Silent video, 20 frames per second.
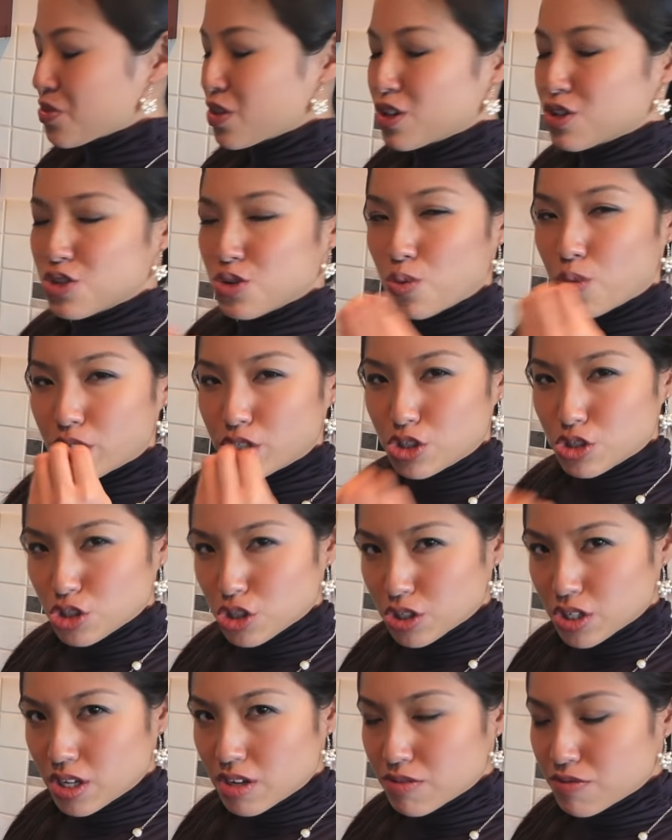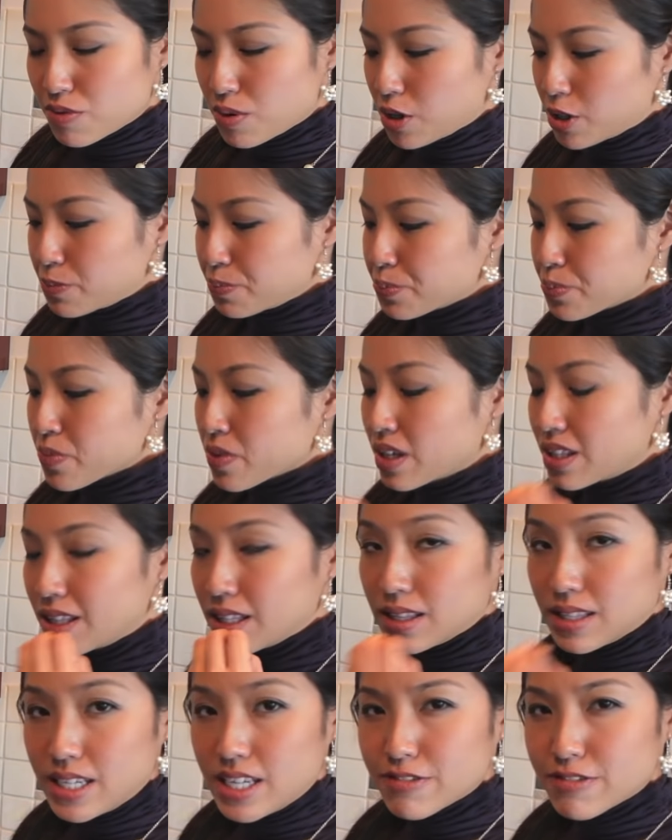So what you're looking for, the
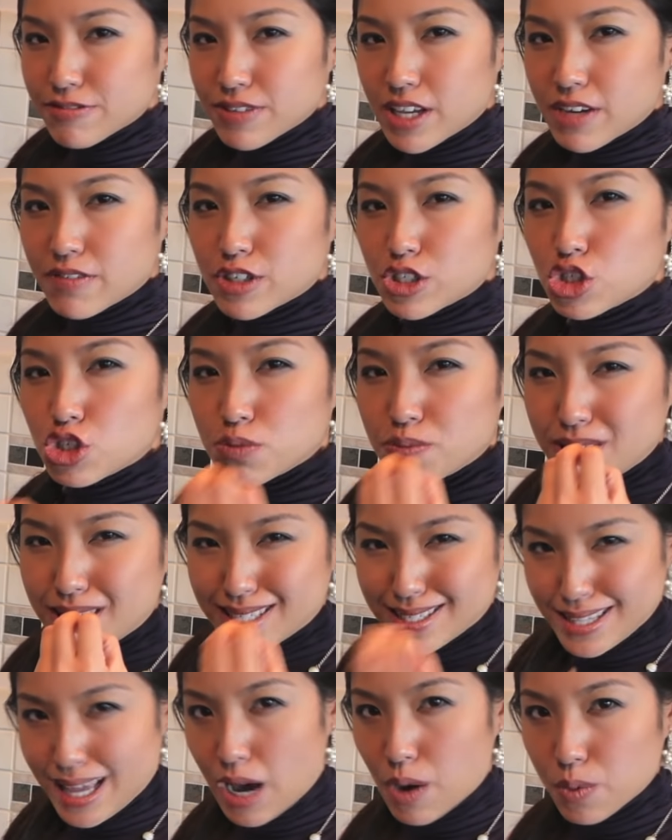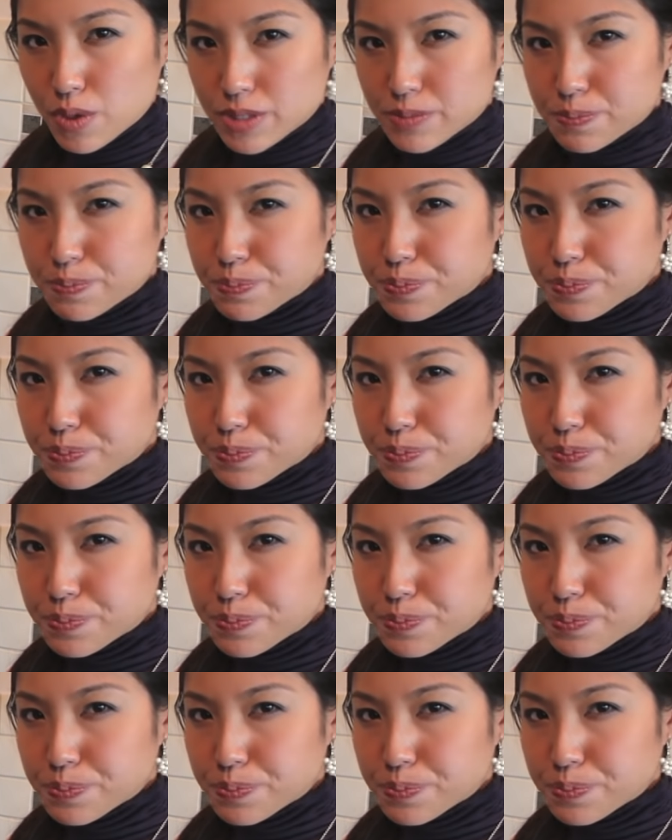lead flavor should be sour.